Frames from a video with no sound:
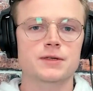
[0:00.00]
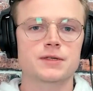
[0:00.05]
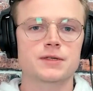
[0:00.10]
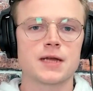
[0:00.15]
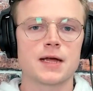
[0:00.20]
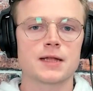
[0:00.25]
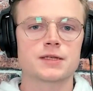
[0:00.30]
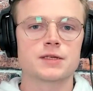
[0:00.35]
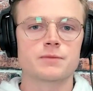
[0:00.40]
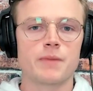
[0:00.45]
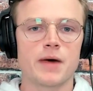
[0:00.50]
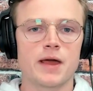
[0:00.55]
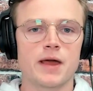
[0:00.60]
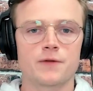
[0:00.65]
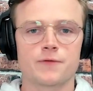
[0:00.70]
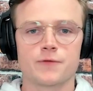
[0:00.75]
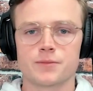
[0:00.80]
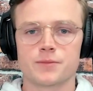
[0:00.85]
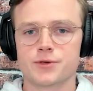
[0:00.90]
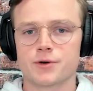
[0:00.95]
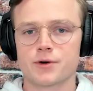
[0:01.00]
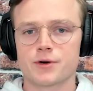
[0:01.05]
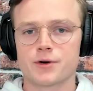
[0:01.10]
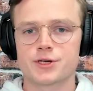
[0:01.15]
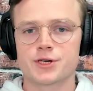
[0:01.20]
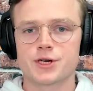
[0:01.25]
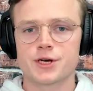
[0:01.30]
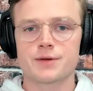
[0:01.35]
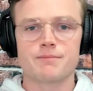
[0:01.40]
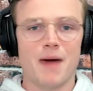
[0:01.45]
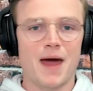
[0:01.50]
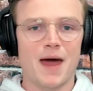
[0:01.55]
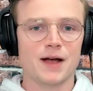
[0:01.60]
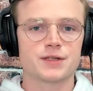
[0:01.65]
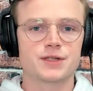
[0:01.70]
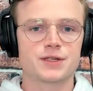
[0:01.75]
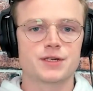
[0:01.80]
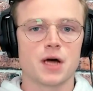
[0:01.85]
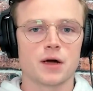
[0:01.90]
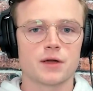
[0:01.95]
Stetson Bennett from Georgia, Max
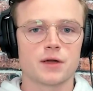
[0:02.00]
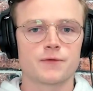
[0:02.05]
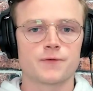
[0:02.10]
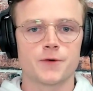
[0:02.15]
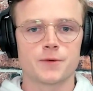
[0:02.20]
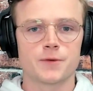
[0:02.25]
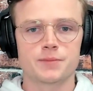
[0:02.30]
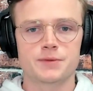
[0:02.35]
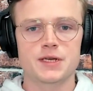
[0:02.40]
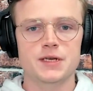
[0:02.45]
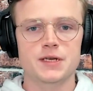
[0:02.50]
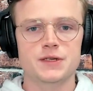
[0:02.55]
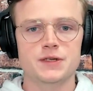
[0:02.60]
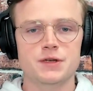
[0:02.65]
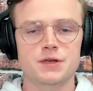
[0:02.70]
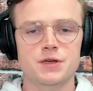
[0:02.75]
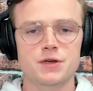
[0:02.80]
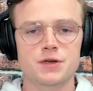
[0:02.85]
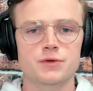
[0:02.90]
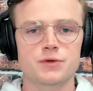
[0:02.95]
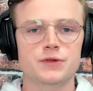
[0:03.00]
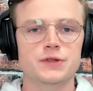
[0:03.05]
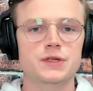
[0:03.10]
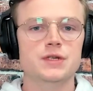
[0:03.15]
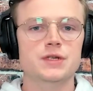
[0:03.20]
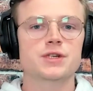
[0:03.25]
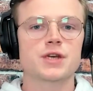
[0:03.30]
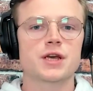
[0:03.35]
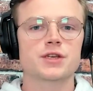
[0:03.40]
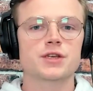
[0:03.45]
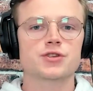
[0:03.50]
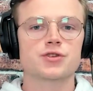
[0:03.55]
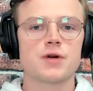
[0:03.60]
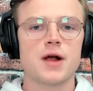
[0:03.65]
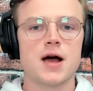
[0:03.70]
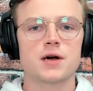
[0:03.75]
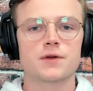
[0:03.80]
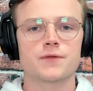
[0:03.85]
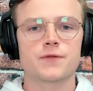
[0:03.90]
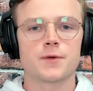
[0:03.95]
Duggan from TCU, CJ
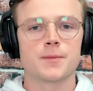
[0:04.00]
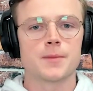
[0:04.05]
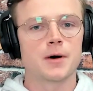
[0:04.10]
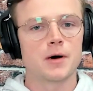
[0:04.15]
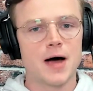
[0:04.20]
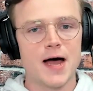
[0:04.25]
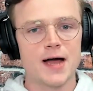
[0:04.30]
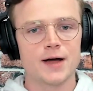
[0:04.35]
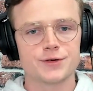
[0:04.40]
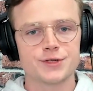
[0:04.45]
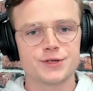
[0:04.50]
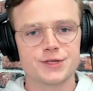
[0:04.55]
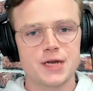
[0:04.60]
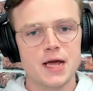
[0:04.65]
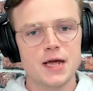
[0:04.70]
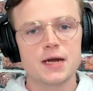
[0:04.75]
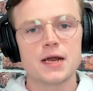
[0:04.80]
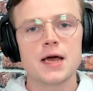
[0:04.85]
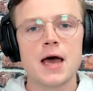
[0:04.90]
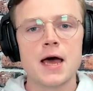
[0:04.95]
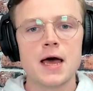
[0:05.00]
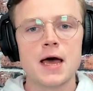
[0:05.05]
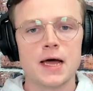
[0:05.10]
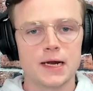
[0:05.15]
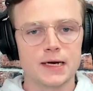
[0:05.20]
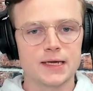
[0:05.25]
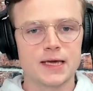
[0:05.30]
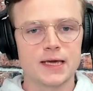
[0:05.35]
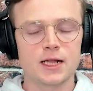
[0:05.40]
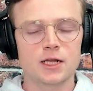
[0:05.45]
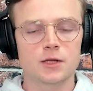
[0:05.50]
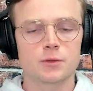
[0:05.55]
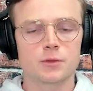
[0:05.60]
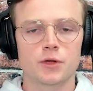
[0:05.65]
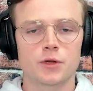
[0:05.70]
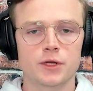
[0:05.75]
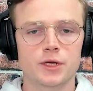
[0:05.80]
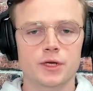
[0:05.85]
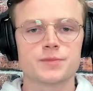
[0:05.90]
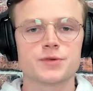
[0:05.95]
Stroud from Ohio State, and Caleb
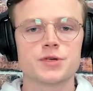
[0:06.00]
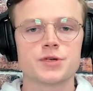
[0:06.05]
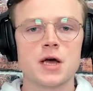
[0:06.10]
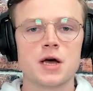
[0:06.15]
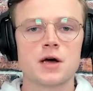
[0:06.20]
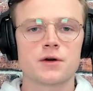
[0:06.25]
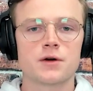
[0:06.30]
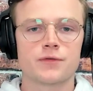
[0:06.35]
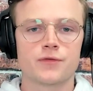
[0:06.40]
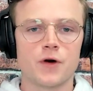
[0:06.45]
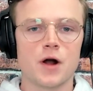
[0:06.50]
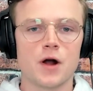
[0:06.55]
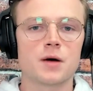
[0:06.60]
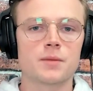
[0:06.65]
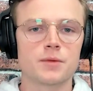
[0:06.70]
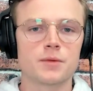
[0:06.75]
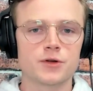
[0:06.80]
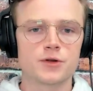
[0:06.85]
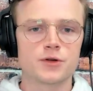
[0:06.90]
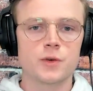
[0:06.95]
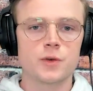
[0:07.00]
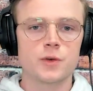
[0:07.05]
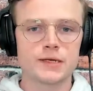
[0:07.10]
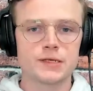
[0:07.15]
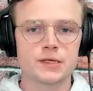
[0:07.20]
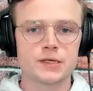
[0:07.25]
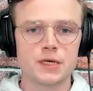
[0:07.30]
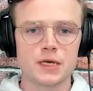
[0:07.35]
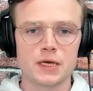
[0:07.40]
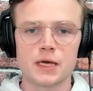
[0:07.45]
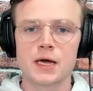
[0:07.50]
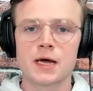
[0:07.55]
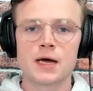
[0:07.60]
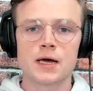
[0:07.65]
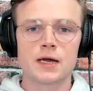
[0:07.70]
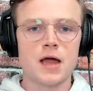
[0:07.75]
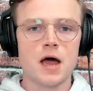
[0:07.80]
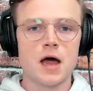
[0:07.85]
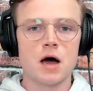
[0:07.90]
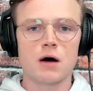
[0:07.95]
Williams from USC.
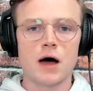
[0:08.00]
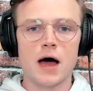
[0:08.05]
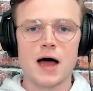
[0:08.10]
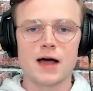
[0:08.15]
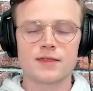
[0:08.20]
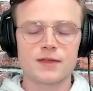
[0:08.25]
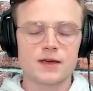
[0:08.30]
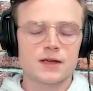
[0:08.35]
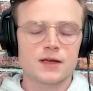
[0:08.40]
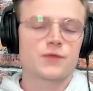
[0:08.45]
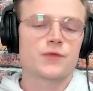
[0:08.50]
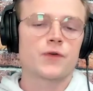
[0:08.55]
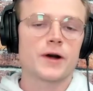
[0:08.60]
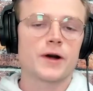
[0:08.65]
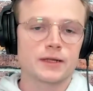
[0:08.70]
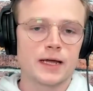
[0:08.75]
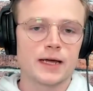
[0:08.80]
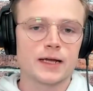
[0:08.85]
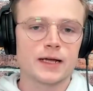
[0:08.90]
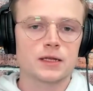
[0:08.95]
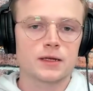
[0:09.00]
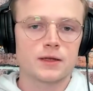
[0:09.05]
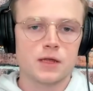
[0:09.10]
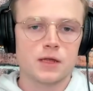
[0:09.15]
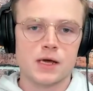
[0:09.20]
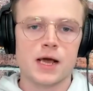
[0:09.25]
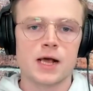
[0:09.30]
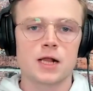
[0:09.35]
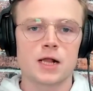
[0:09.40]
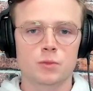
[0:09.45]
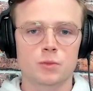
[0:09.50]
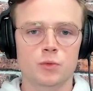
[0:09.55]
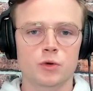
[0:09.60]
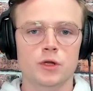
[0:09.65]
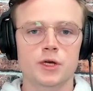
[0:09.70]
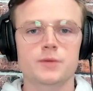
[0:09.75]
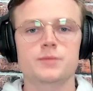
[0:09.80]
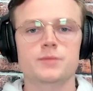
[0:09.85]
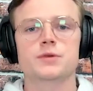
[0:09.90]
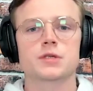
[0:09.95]
Now, I think it's very likely that Caleb
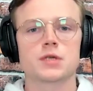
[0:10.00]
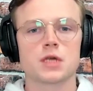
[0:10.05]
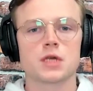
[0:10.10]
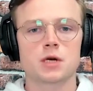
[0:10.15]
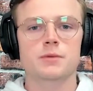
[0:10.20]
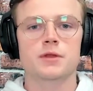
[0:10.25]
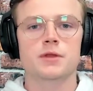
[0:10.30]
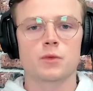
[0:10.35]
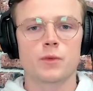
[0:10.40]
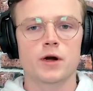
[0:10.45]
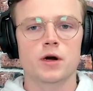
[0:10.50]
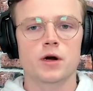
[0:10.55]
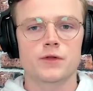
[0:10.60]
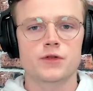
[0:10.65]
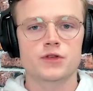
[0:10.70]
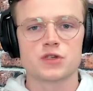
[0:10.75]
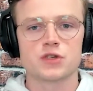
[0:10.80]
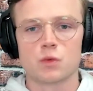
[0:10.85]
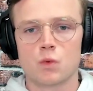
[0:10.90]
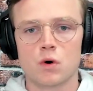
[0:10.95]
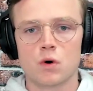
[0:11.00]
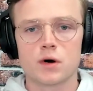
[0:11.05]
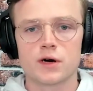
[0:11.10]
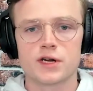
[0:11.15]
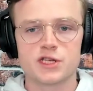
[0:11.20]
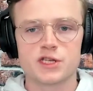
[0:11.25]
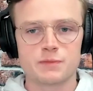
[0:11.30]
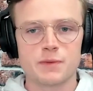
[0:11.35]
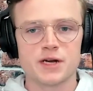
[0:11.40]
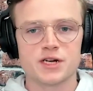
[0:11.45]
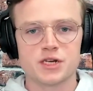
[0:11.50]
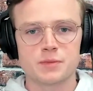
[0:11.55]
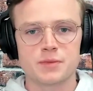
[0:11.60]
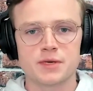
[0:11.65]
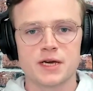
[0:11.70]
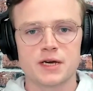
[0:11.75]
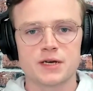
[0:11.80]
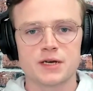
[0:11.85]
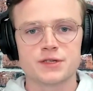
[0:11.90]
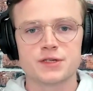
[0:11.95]
Williams is going to be the winner of this award, especially
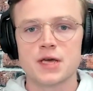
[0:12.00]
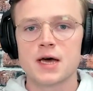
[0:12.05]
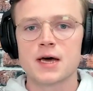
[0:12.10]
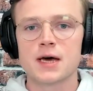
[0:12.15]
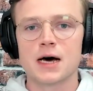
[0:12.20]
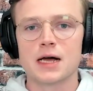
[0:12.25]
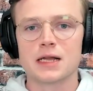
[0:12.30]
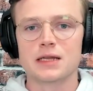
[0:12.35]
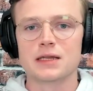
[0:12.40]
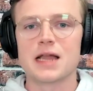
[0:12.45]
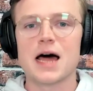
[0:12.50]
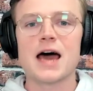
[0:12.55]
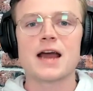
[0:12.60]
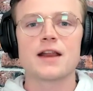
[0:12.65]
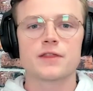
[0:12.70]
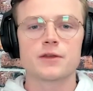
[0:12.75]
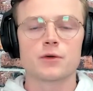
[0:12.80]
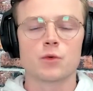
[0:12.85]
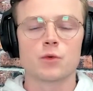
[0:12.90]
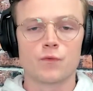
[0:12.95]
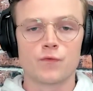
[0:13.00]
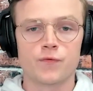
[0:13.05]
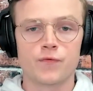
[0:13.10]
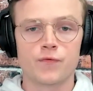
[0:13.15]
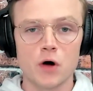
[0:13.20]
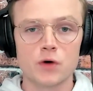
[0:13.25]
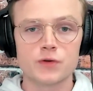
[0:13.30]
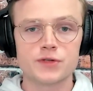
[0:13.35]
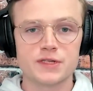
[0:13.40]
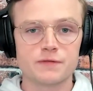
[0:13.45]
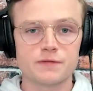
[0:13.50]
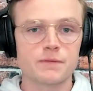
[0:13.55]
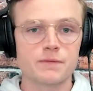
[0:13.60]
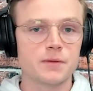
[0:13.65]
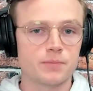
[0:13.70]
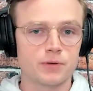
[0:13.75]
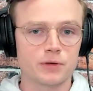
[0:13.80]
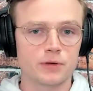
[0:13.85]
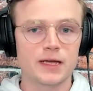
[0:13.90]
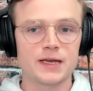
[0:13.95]
because a lot of the votes have
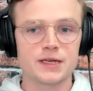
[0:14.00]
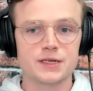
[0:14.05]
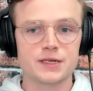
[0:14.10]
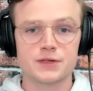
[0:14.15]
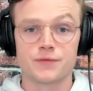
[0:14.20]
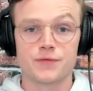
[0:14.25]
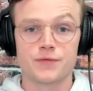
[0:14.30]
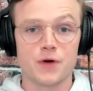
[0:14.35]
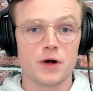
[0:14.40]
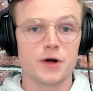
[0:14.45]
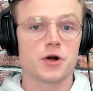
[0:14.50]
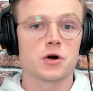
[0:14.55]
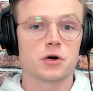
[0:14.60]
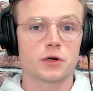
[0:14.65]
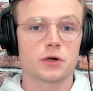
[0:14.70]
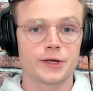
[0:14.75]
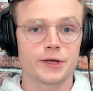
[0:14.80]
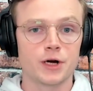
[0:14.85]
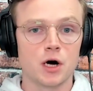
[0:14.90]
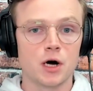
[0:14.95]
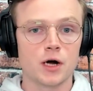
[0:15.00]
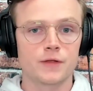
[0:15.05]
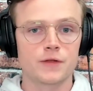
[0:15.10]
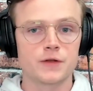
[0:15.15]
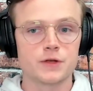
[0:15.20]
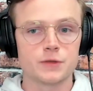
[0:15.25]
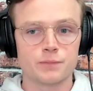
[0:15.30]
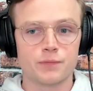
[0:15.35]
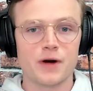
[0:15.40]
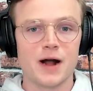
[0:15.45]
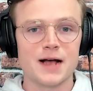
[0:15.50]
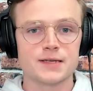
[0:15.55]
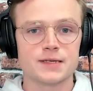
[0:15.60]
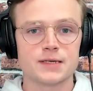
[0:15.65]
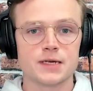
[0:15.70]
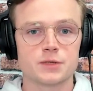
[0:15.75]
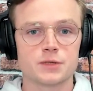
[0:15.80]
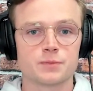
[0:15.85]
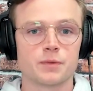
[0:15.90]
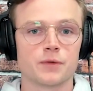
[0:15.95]
been placed very early on in this
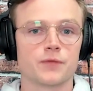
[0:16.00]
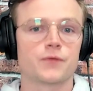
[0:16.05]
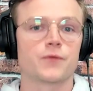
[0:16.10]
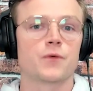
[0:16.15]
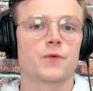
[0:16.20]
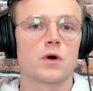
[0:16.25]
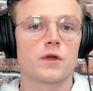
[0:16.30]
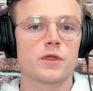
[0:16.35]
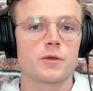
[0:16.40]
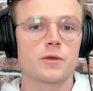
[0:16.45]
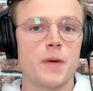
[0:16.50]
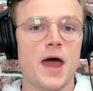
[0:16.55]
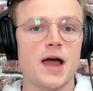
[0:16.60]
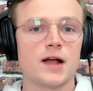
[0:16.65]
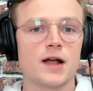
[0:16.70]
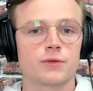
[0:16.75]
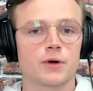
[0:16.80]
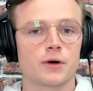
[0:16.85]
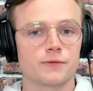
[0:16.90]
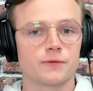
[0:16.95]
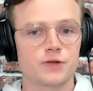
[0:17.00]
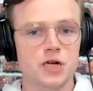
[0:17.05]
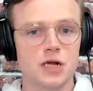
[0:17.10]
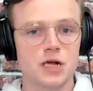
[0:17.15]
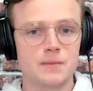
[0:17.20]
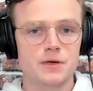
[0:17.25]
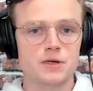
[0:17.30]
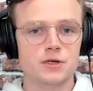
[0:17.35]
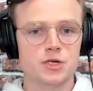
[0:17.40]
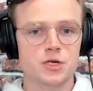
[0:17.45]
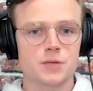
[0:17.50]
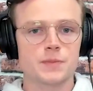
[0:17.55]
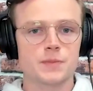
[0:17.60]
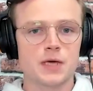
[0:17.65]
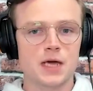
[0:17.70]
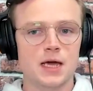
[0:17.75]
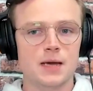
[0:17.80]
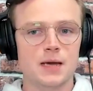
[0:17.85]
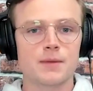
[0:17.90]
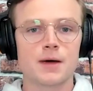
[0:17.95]
process before the Pac-12 championship
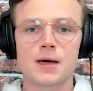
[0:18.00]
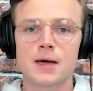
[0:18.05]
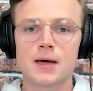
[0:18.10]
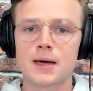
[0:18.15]
game.